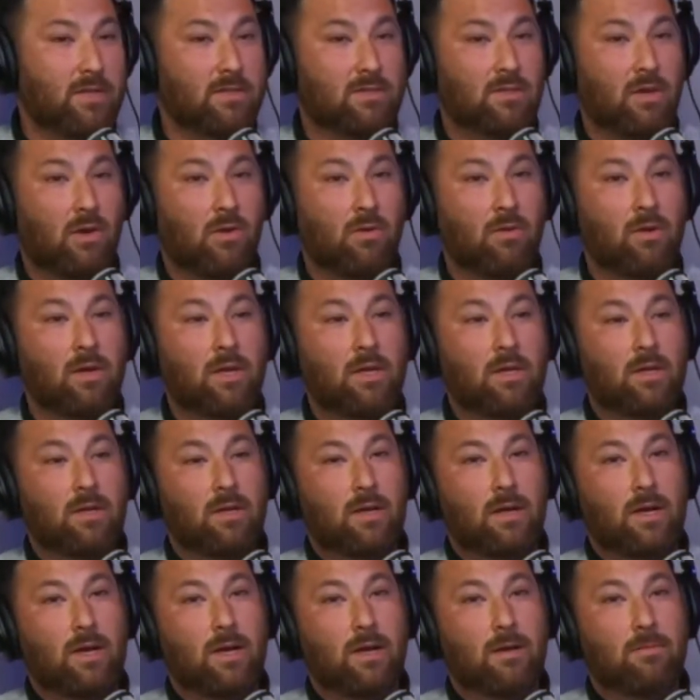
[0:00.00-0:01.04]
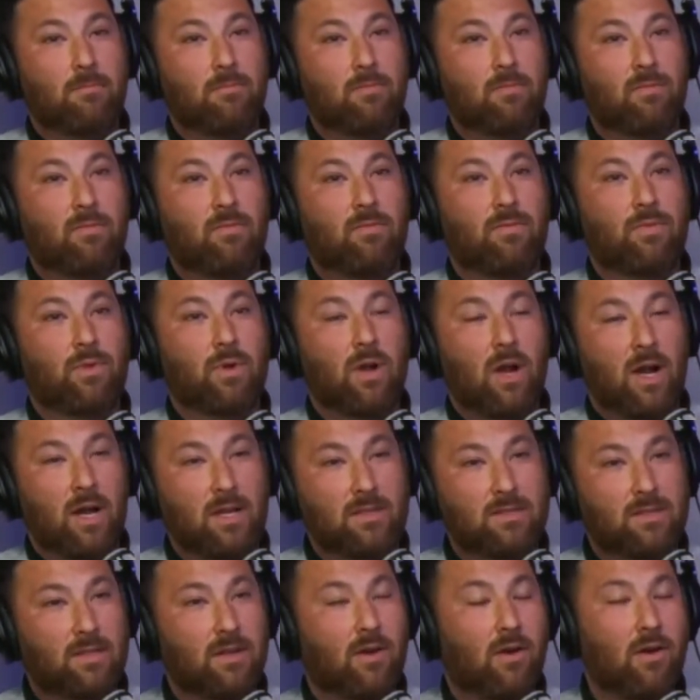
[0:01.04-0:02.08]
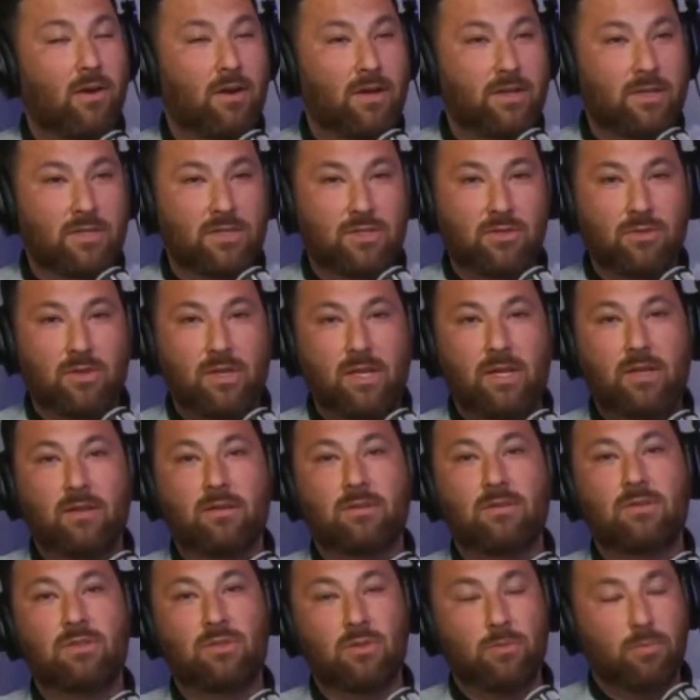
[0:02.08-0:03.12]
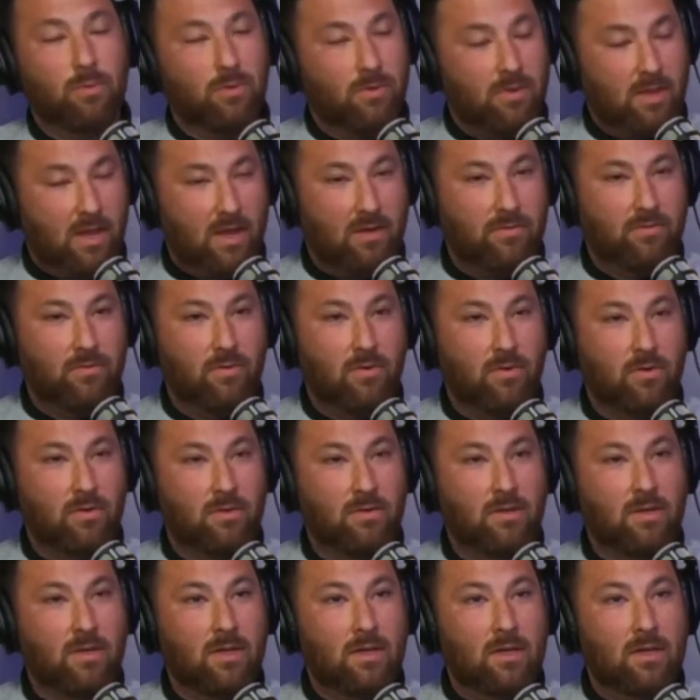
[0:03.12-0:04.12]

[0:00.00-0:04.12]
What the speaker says: So for us in our industry, super thankful